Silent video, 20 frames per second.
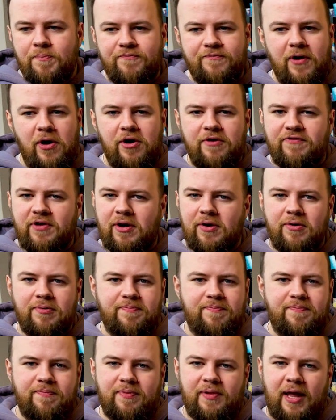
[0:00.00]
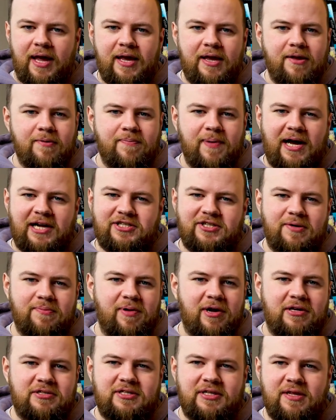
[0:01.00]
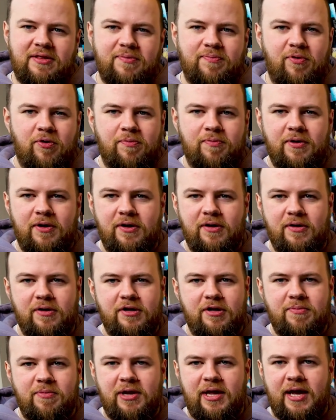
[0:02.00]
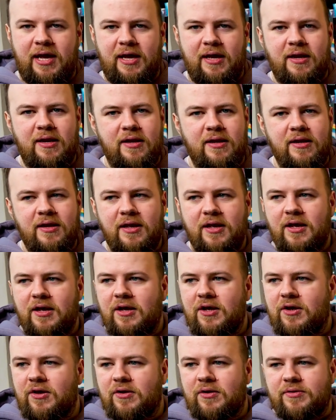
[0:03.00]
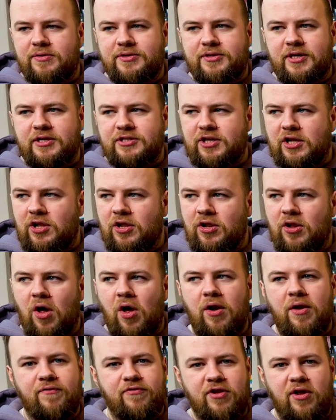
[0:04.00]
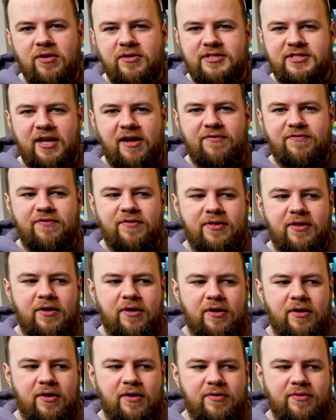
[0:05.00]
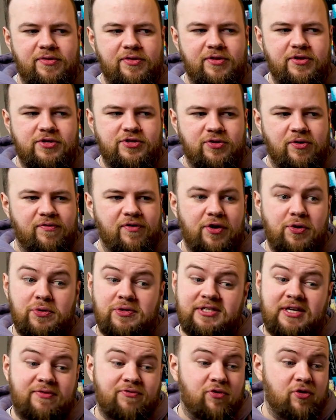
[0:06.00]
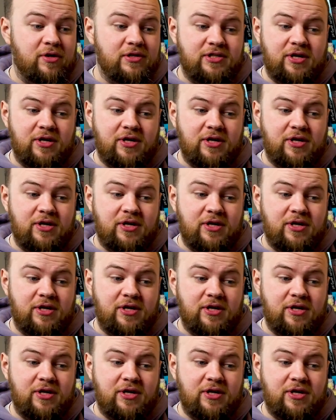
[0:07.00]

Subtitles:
Very like passionate person in the Pauper community and does a lot of stuff for the sort of local scene for it.